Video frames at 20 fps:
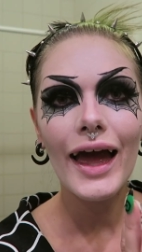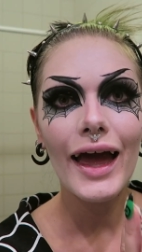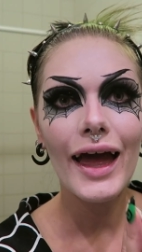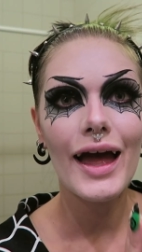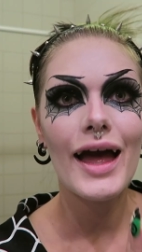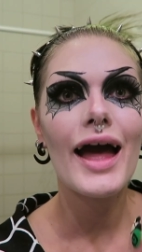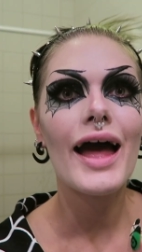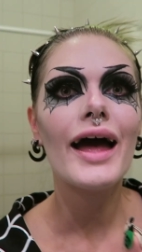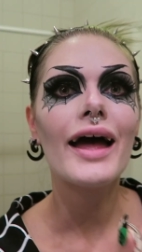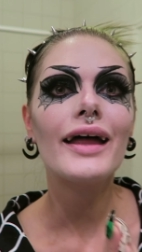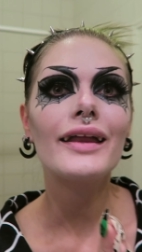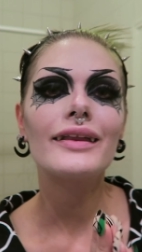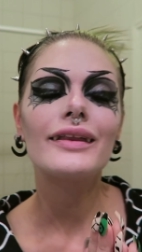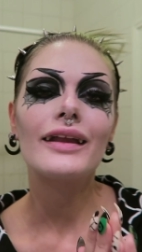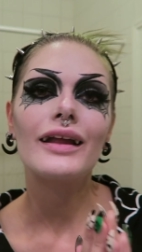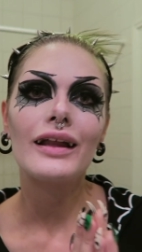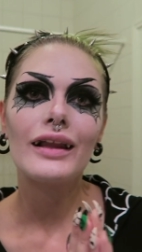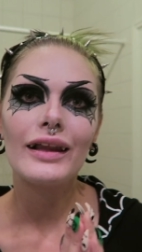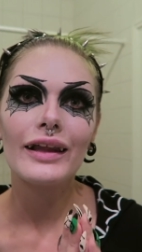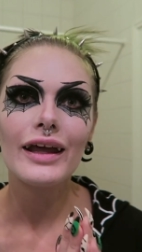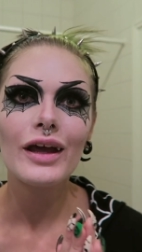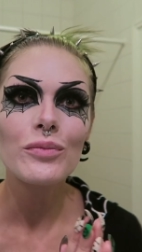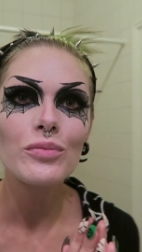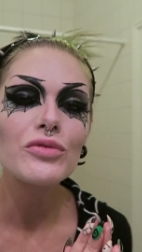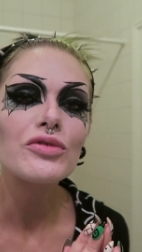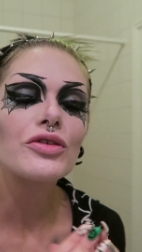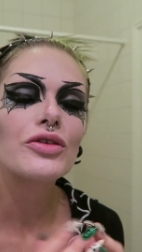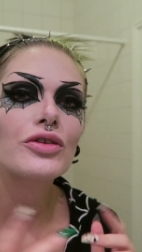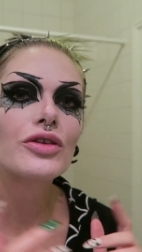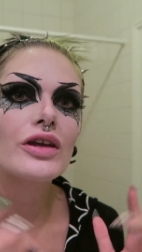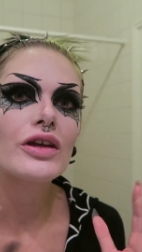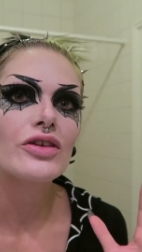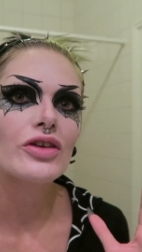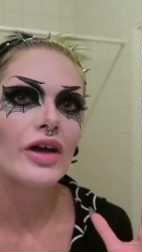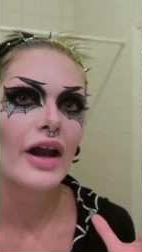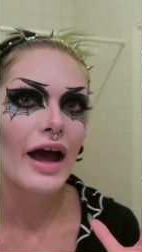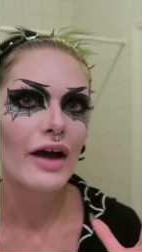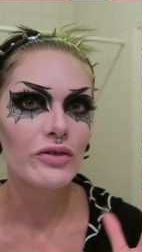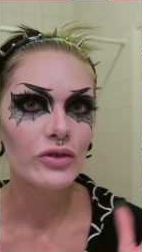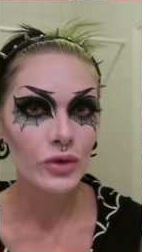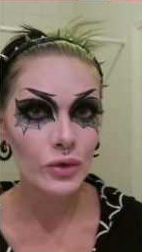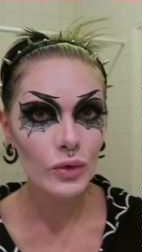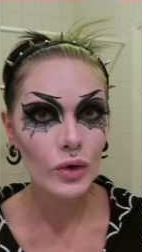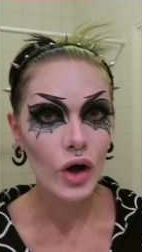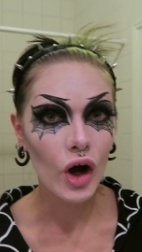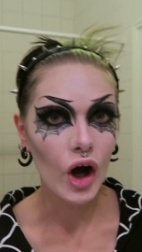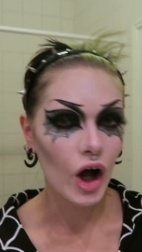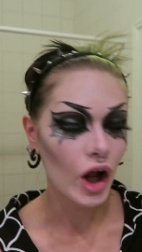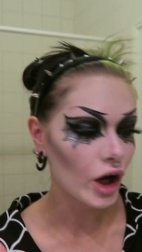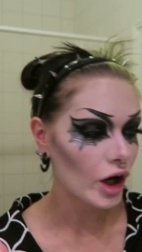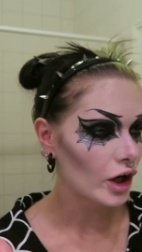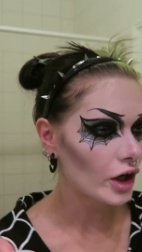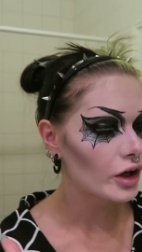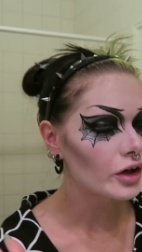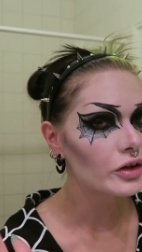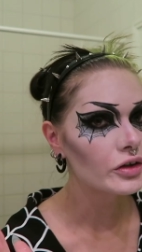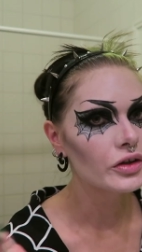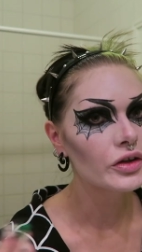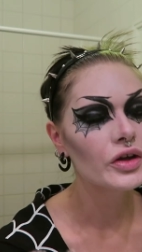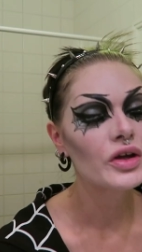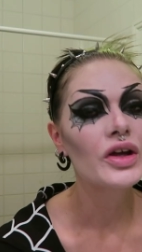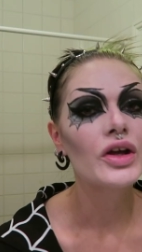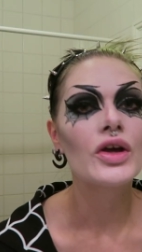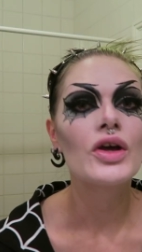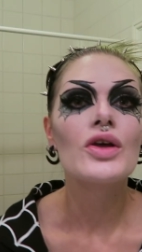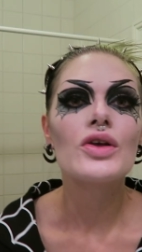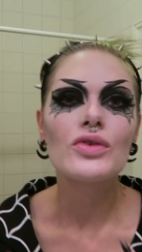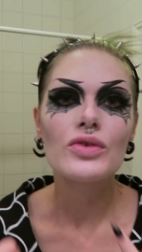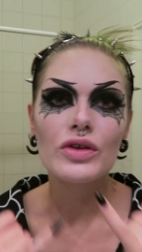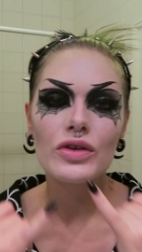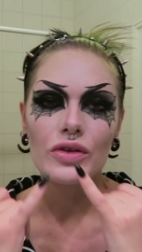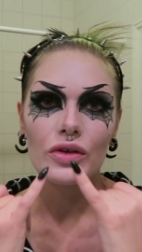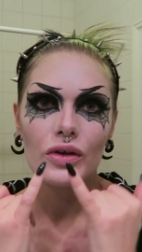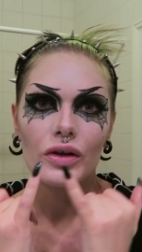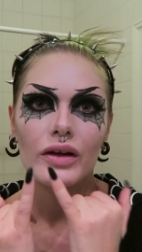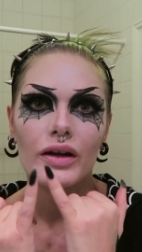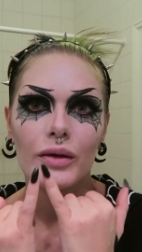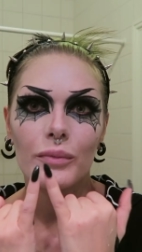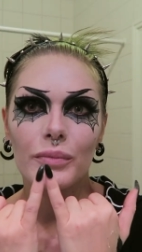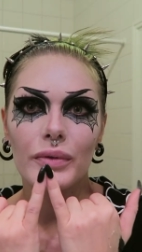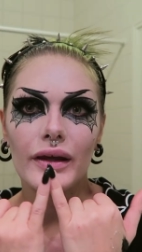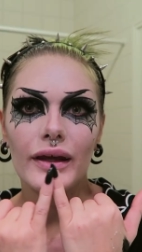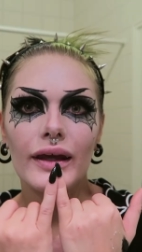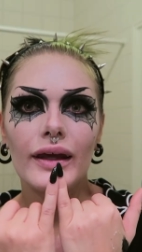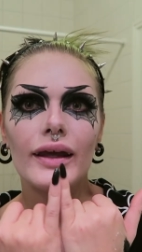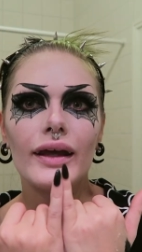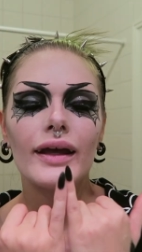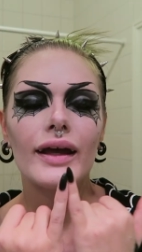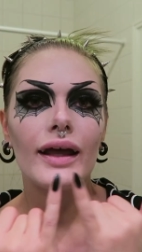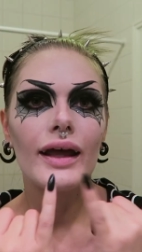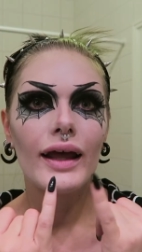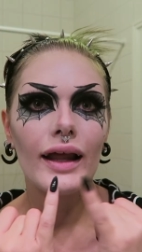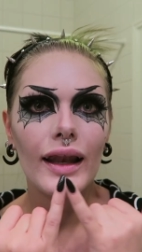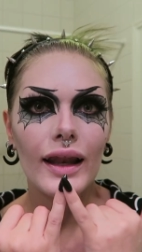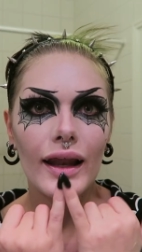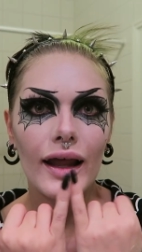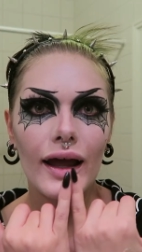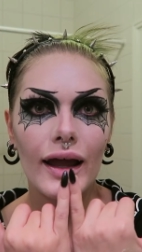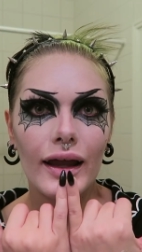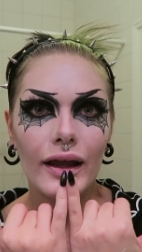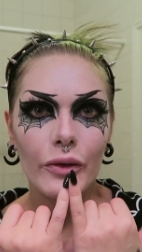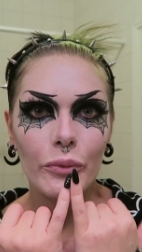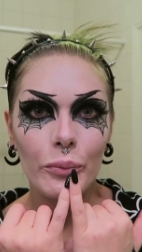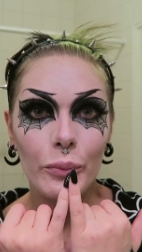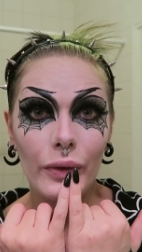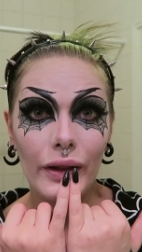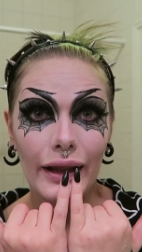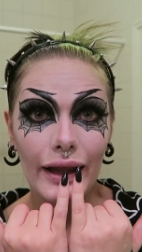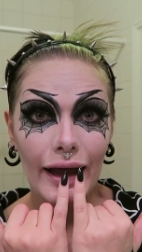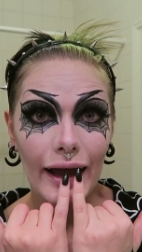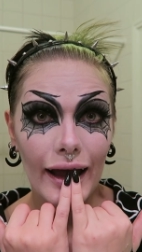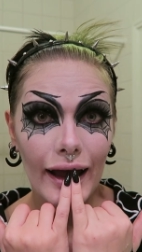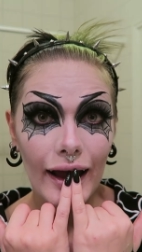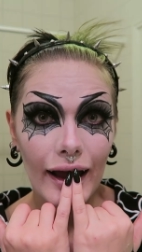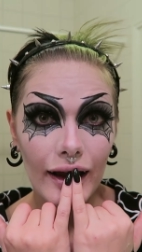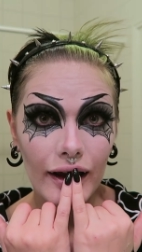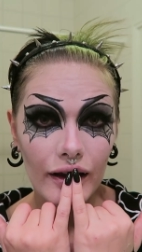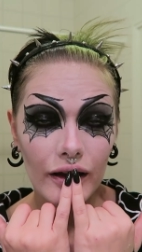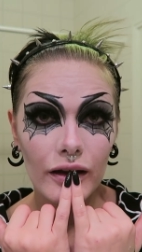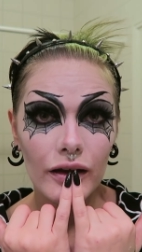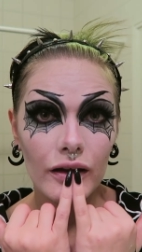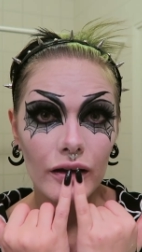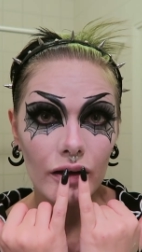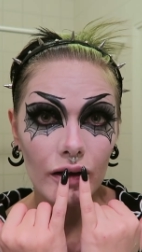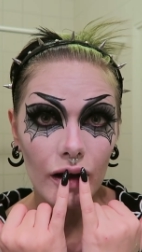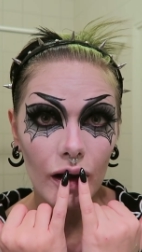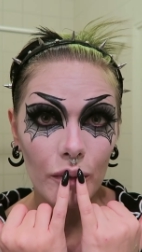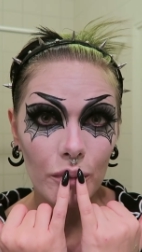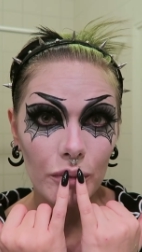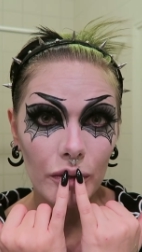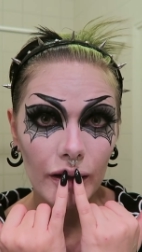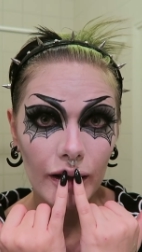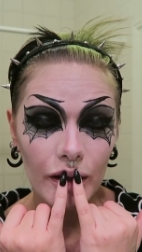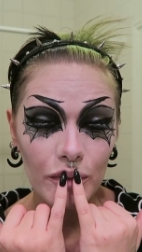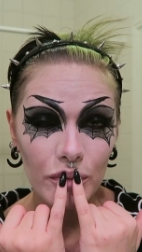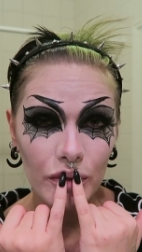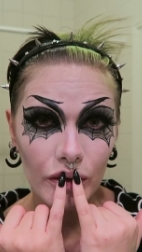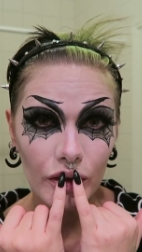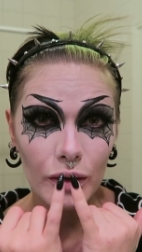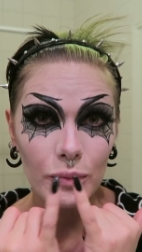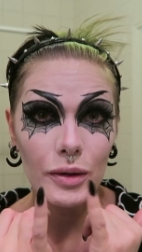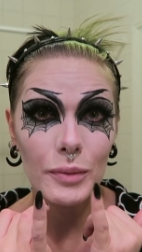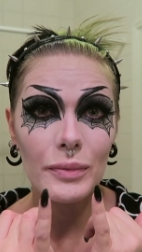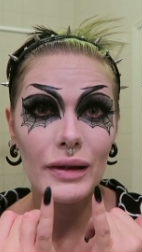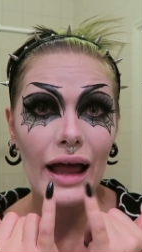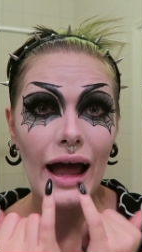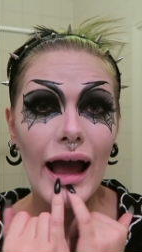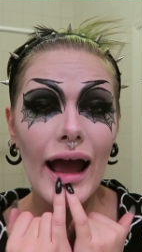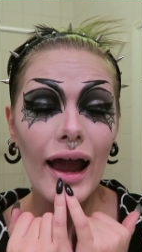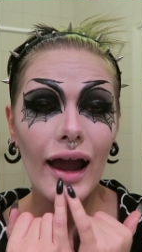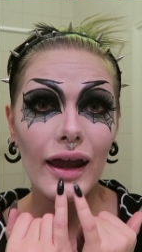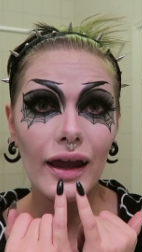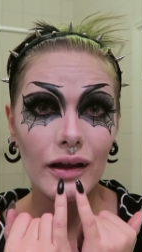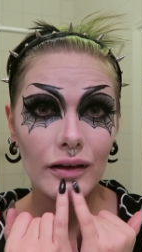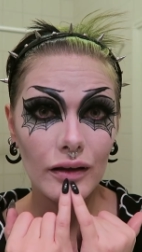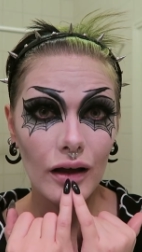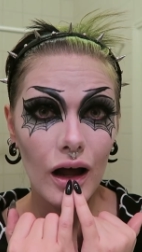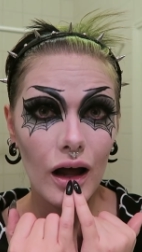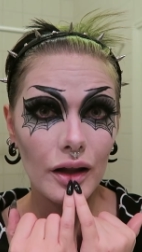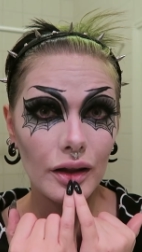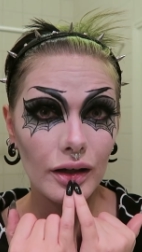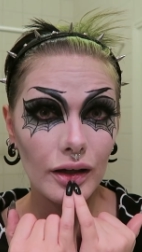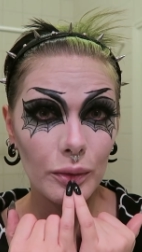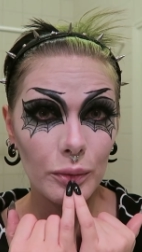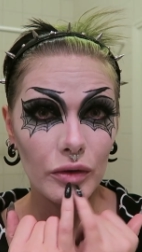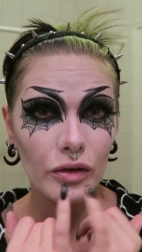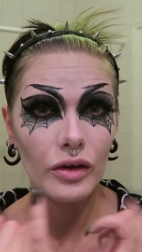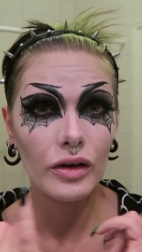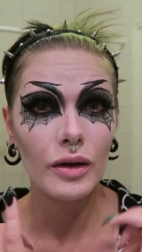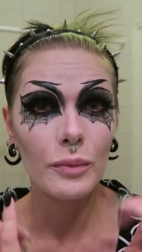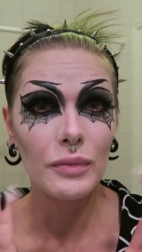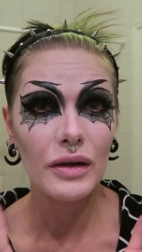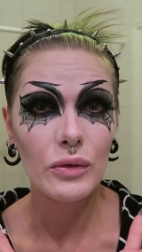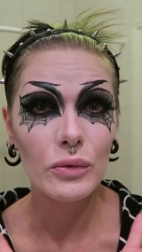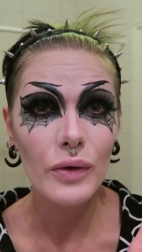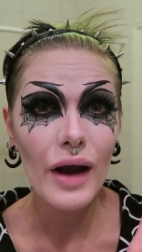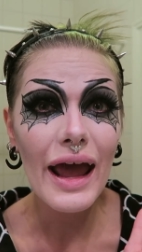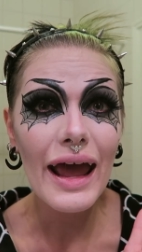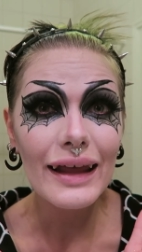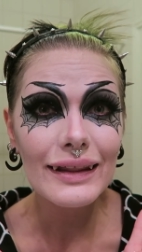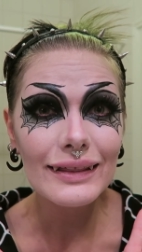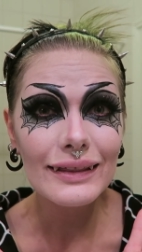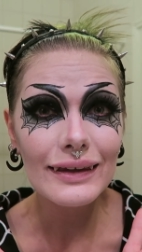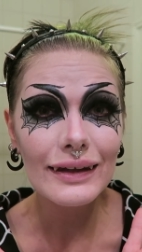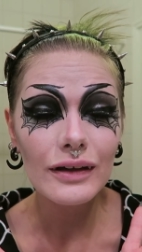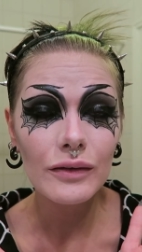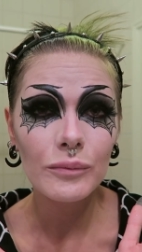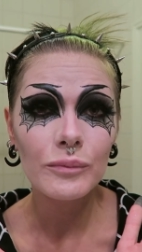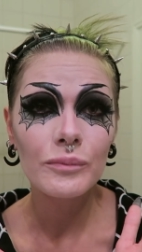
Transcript: and the lips is gonna have two colors. So it's gonna be like black, upper lip is gonna be black and the underlip is gonna be red,